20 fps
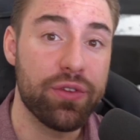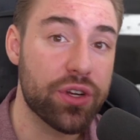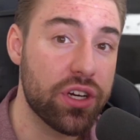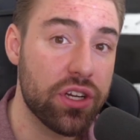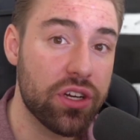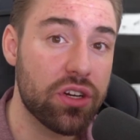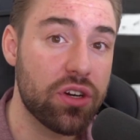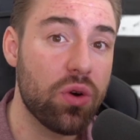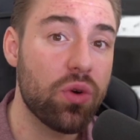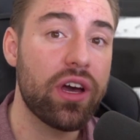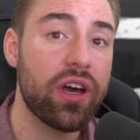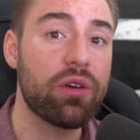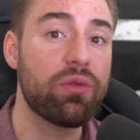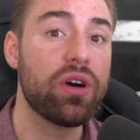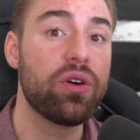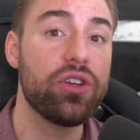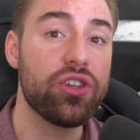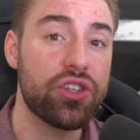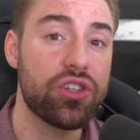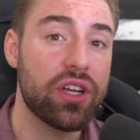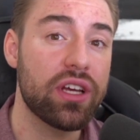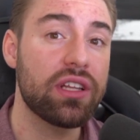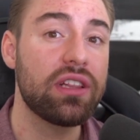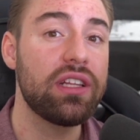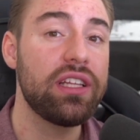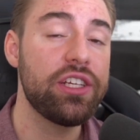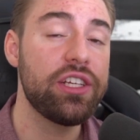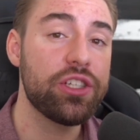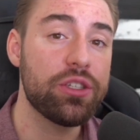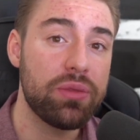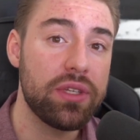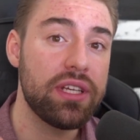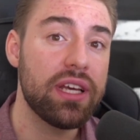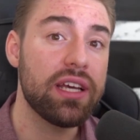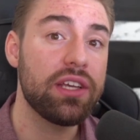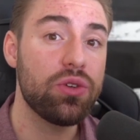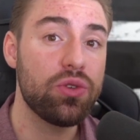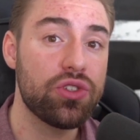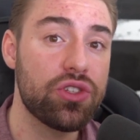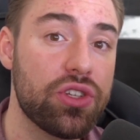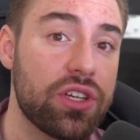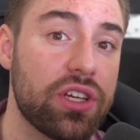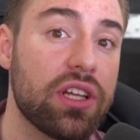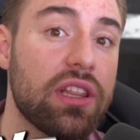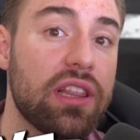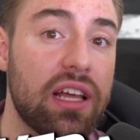if you're going to go that route, you should at least be using